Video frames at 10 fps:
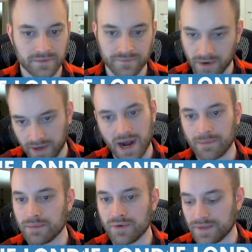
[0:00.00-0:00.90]
very
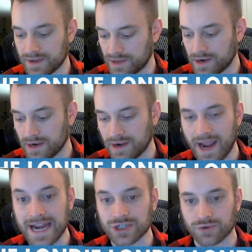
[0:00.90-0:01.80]
common move in the London,
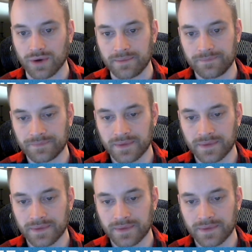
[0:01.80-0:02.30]
h3.